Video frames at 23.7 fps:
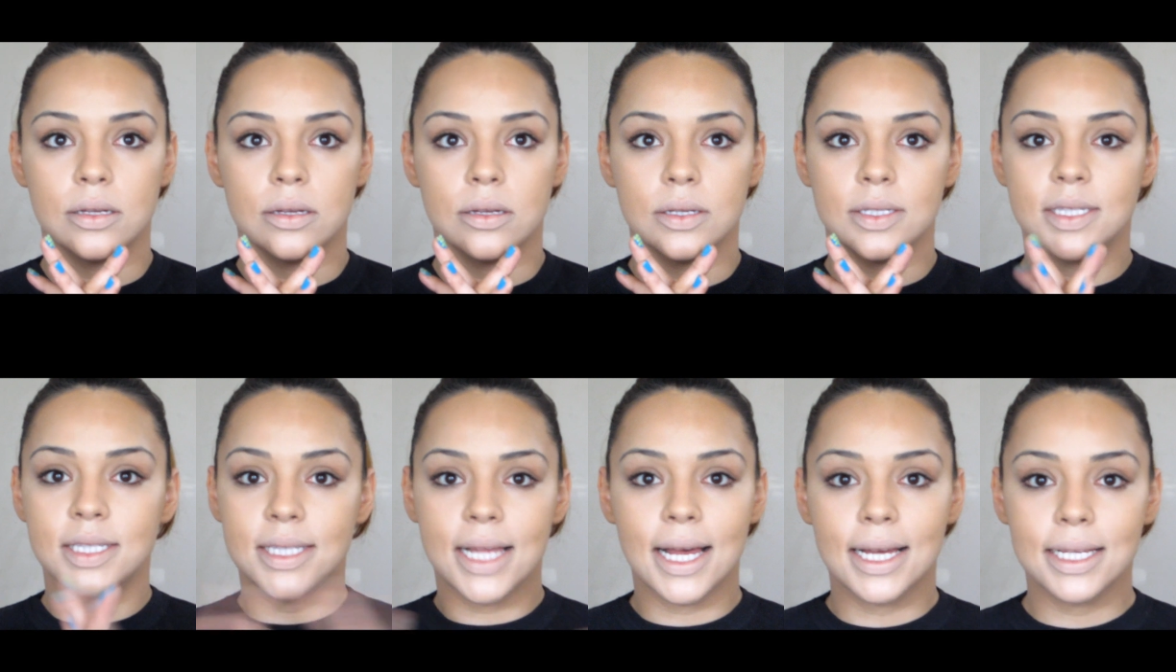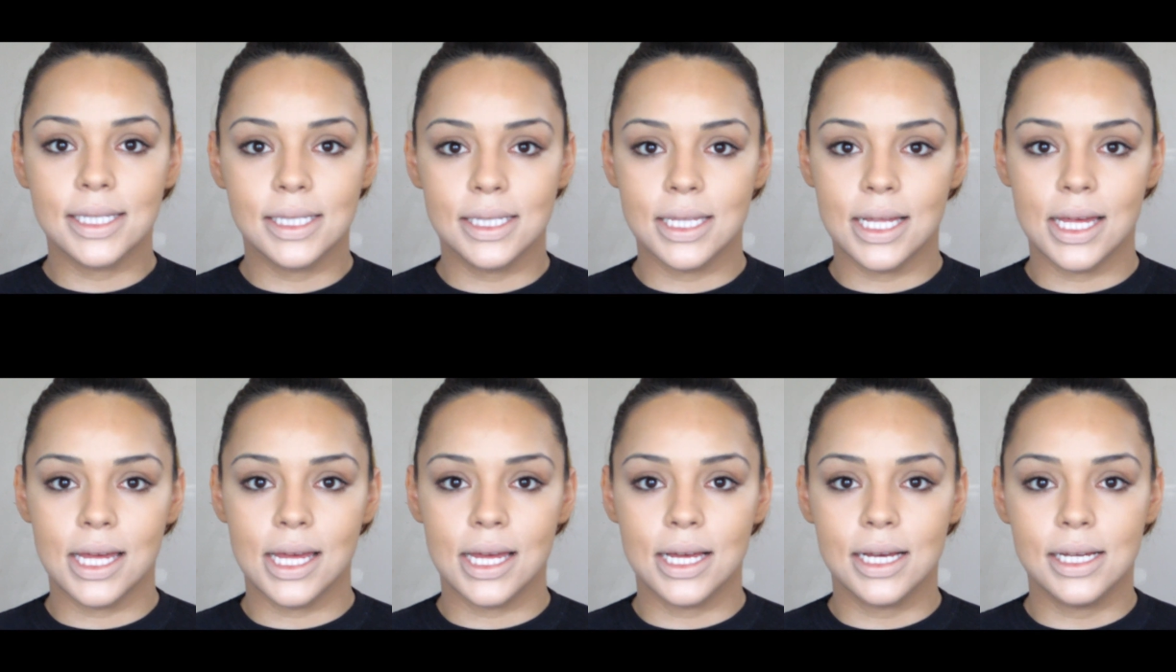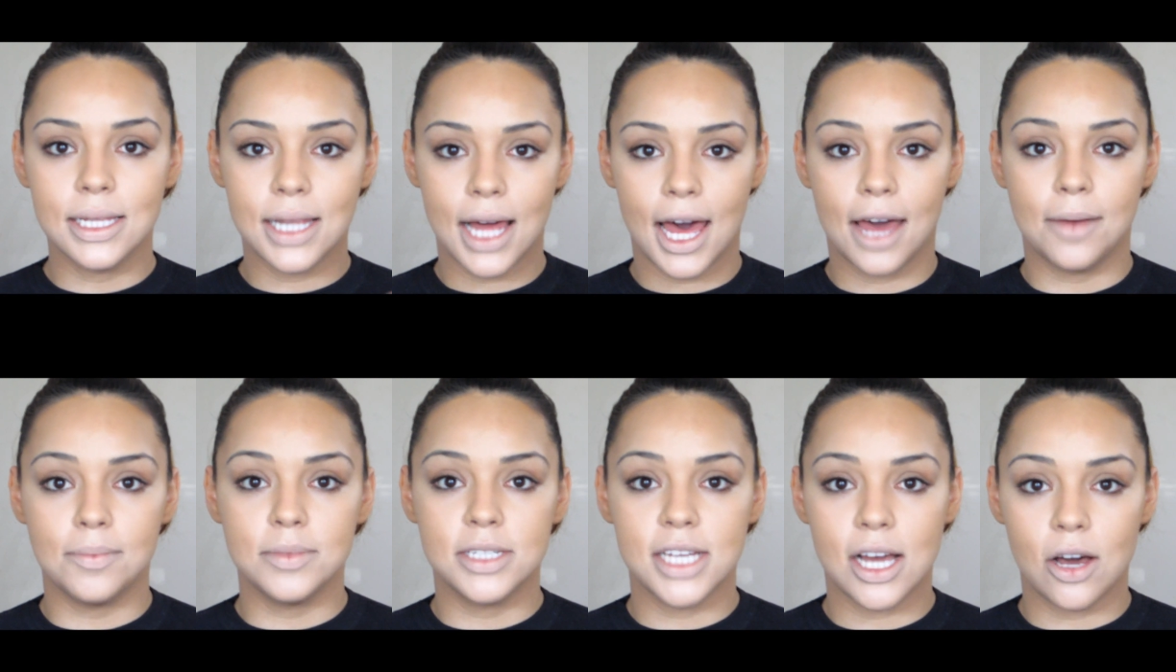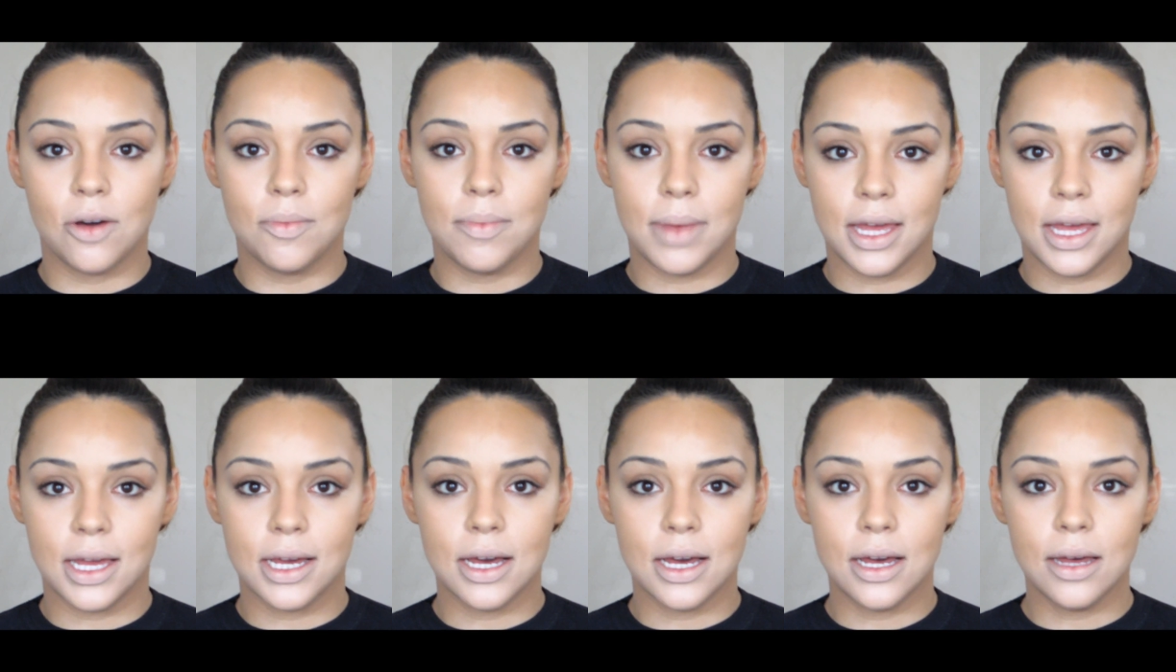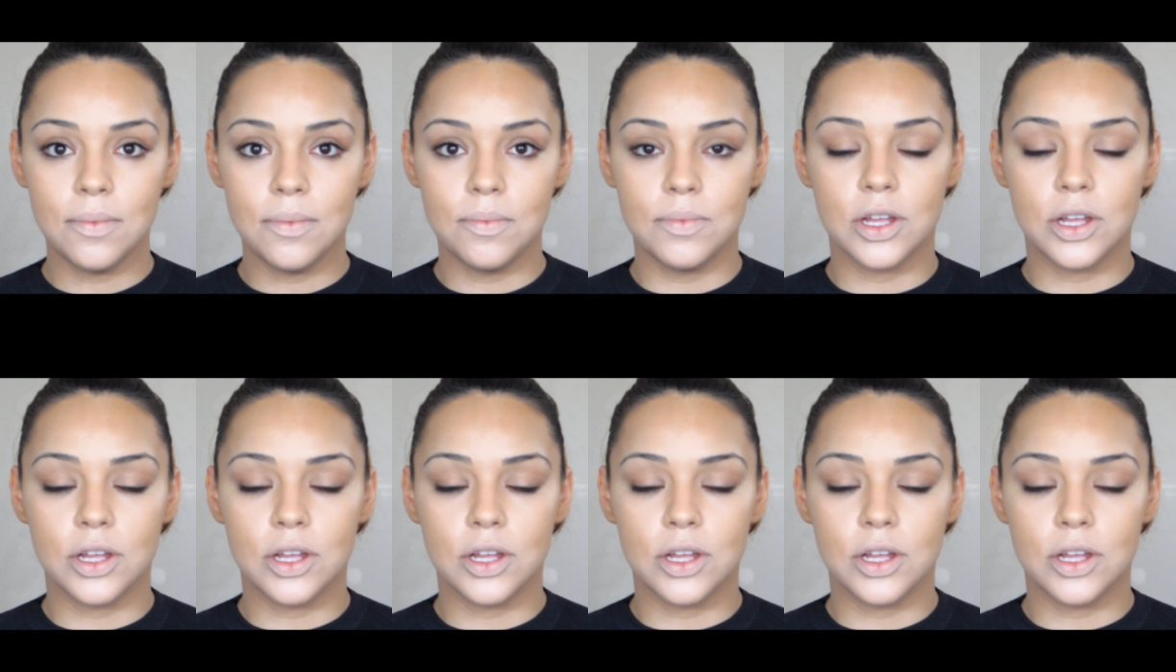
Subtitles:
sexy, glammed out makeup.